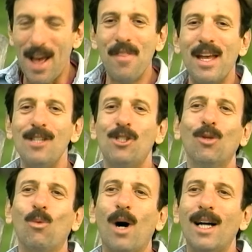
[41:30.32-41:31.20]
and they
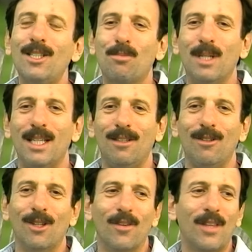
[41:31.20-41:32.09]
should watch me,
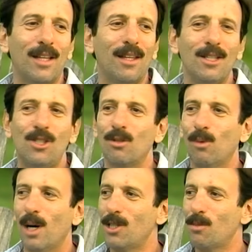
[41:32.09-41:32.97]
you know, that they should
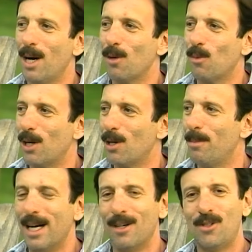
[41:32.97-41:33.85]
watch my
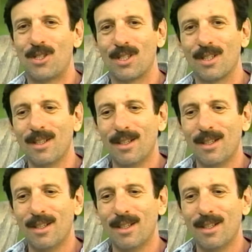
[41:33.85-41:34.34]
whereabouts.